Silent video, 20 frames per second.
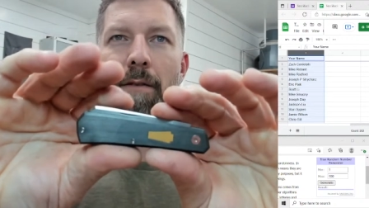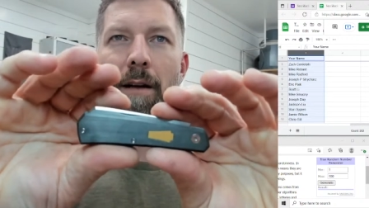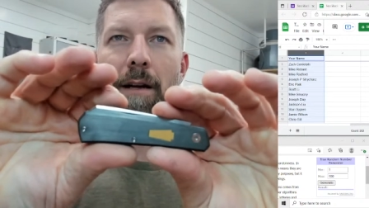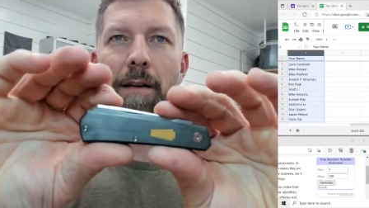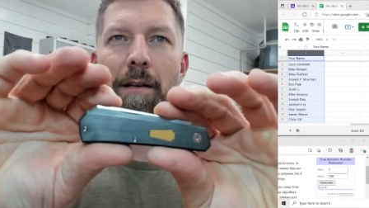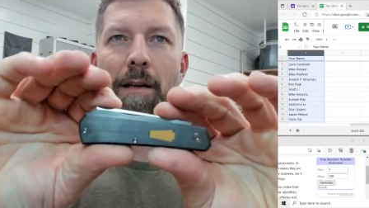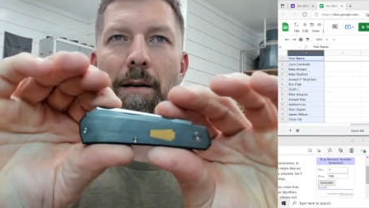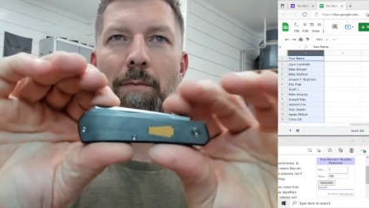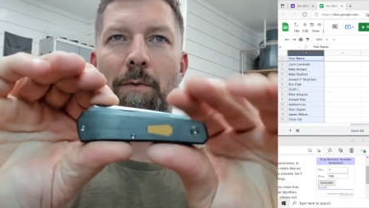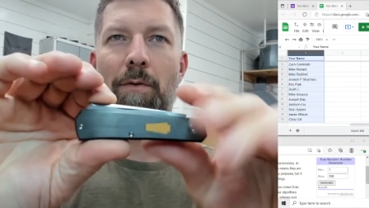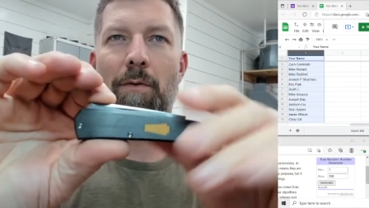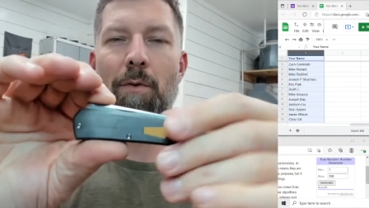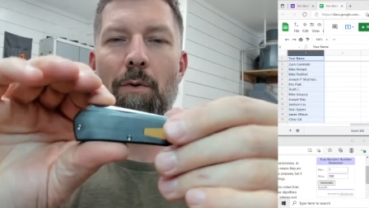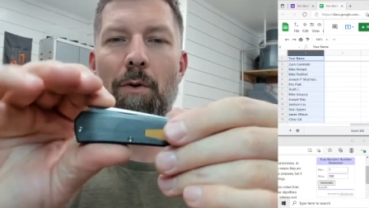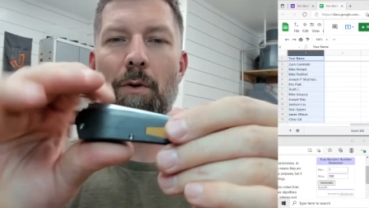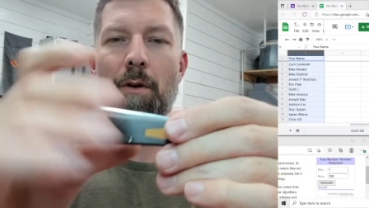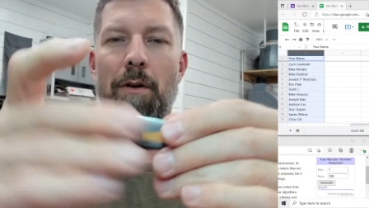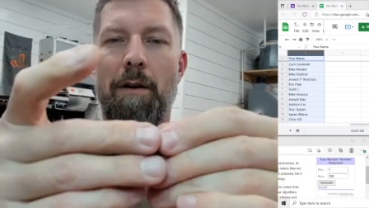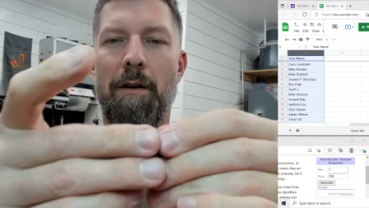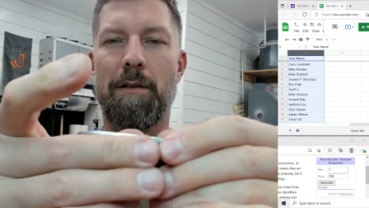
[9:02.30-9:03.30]
not done
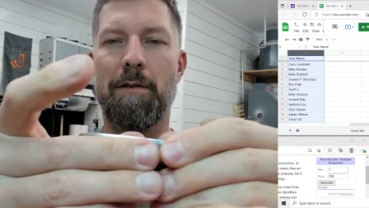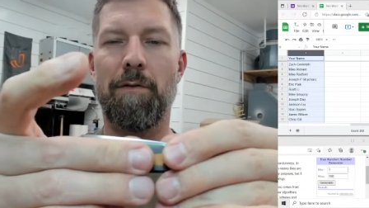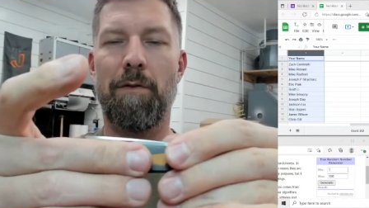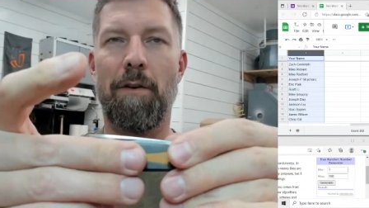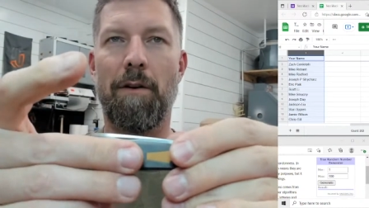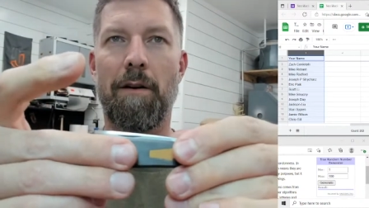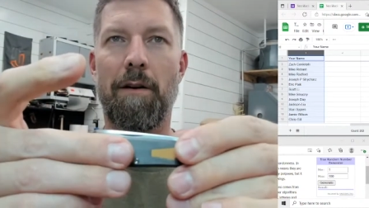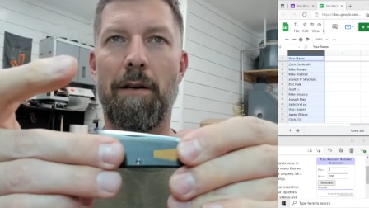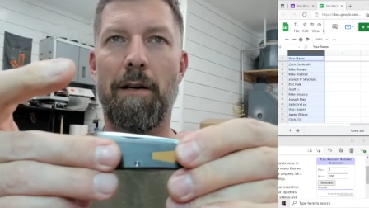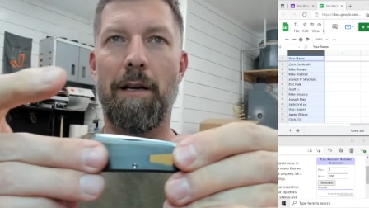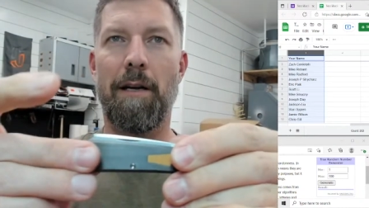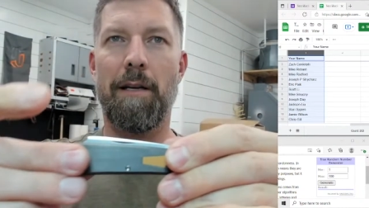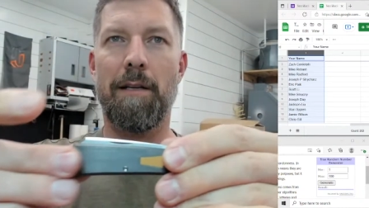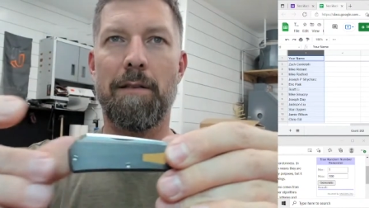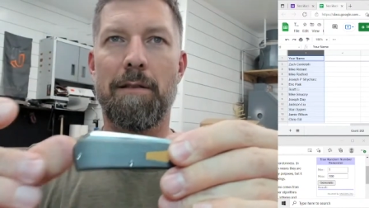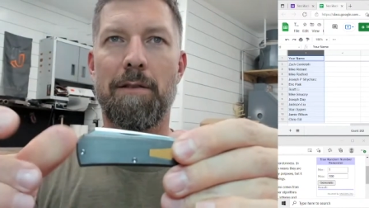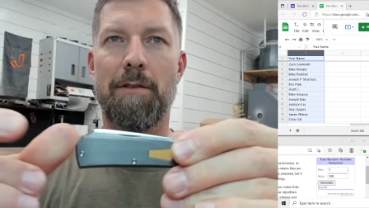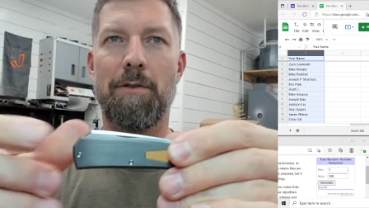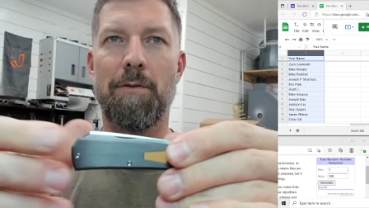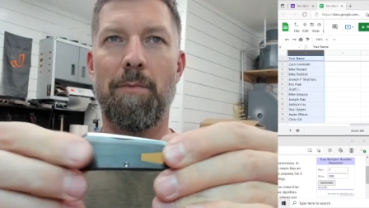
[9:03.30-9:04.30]
before as far
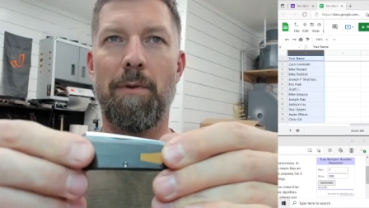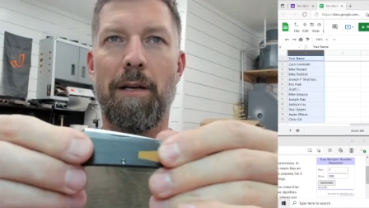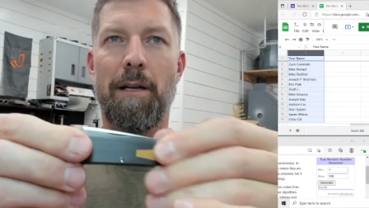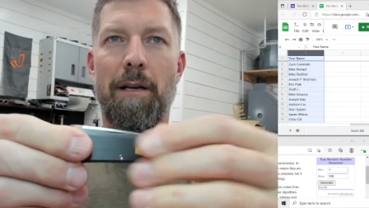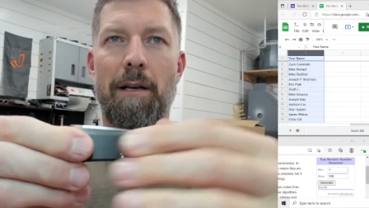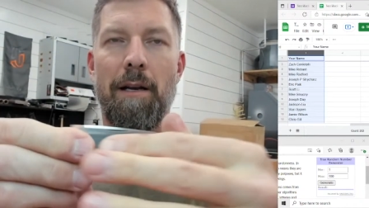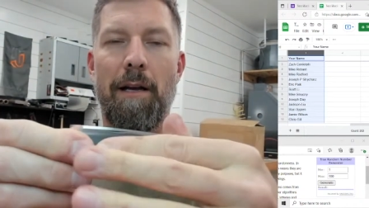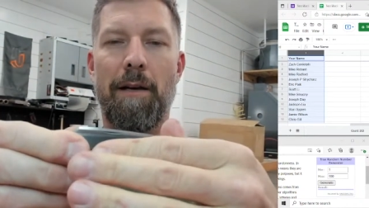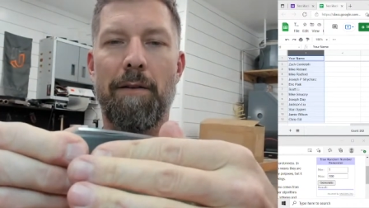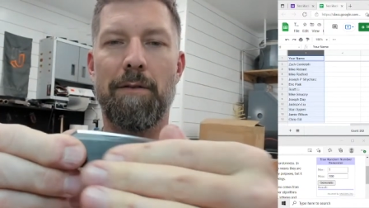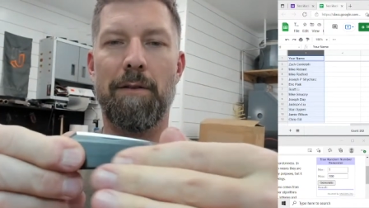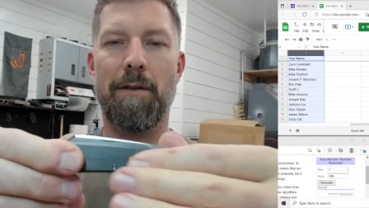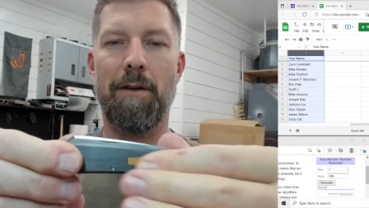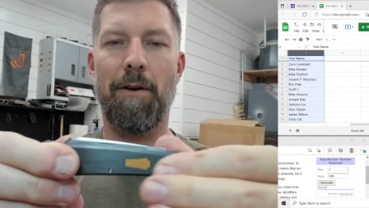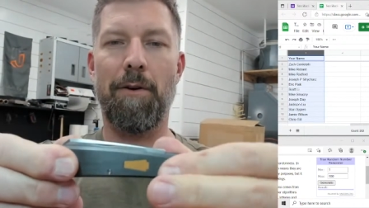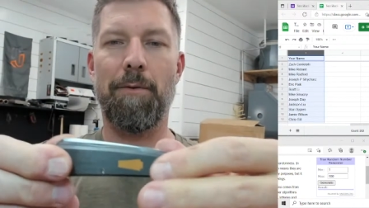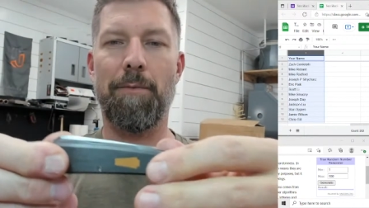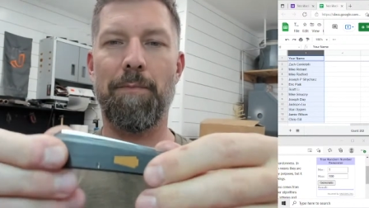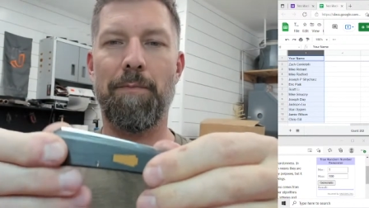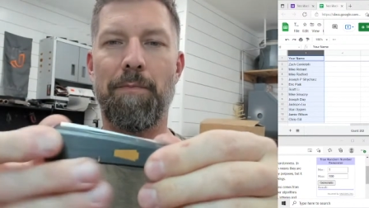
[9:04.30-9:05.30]
as 2-bladed knives
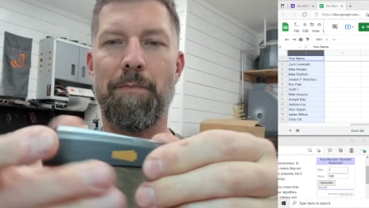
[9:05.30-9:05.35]
go.